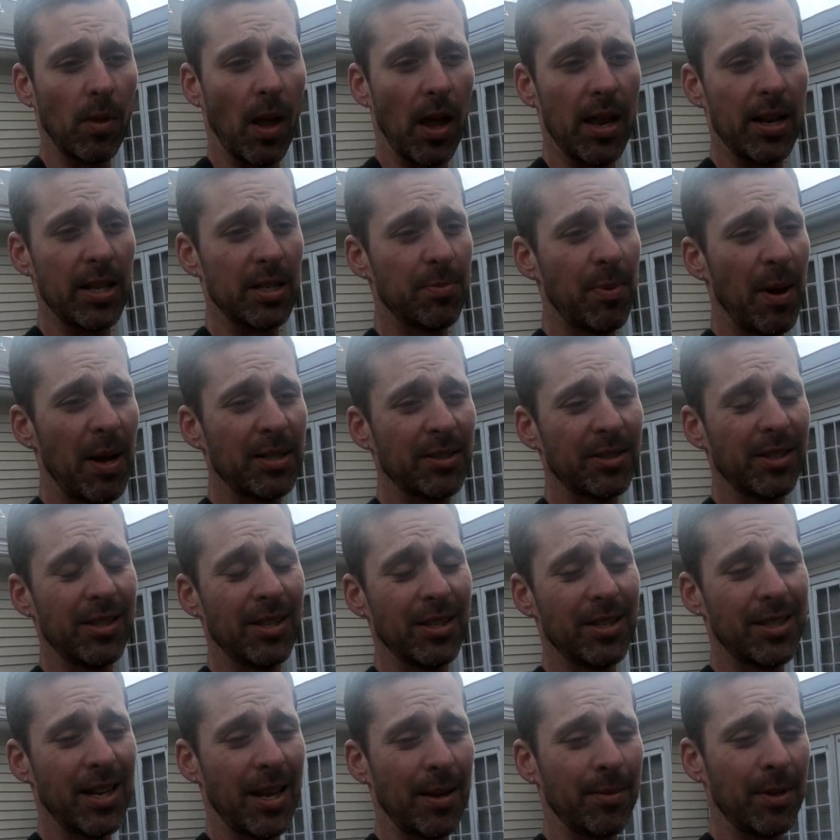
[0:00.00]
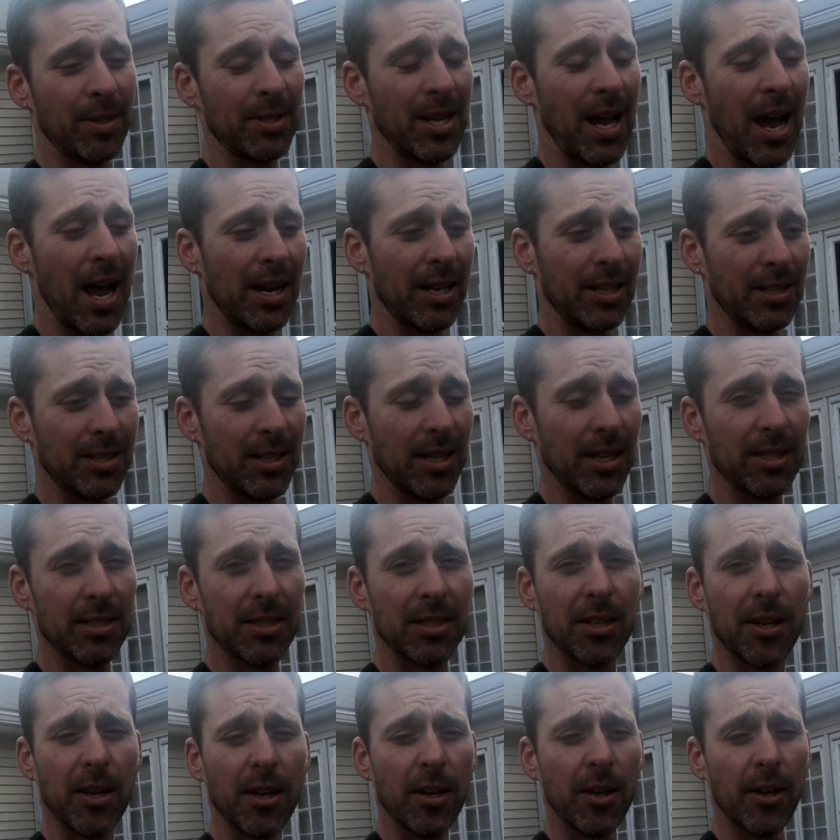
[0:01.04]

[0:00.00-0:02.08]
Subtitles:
and it's basically the same design as this.